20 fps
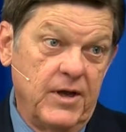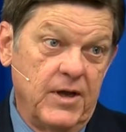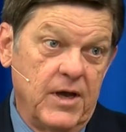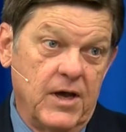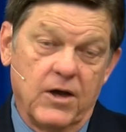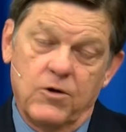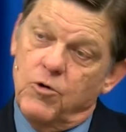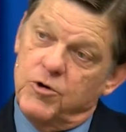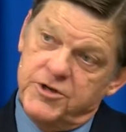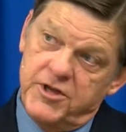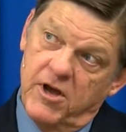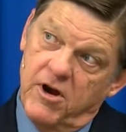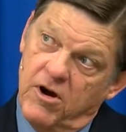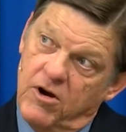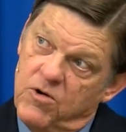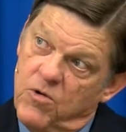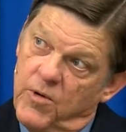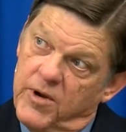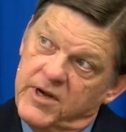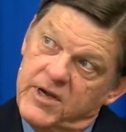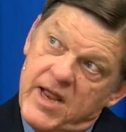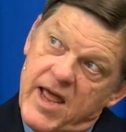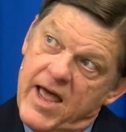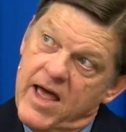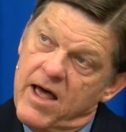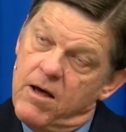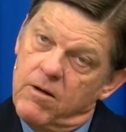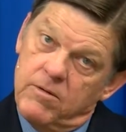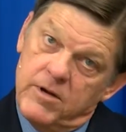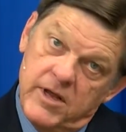Of course, they are going
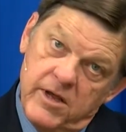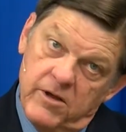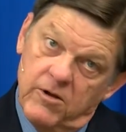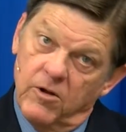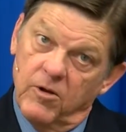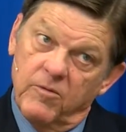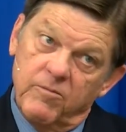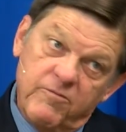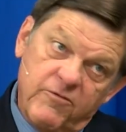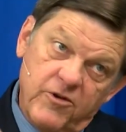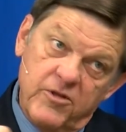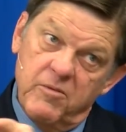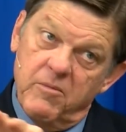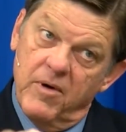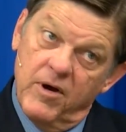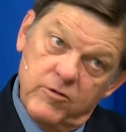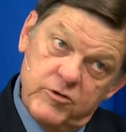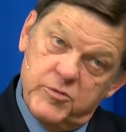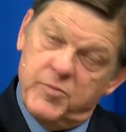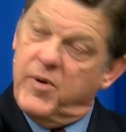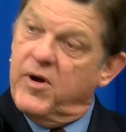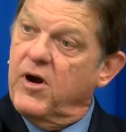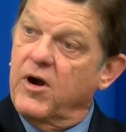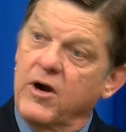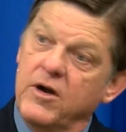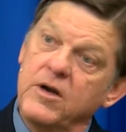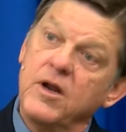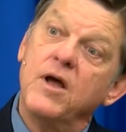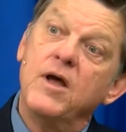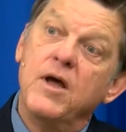downhill for the most
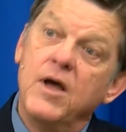part,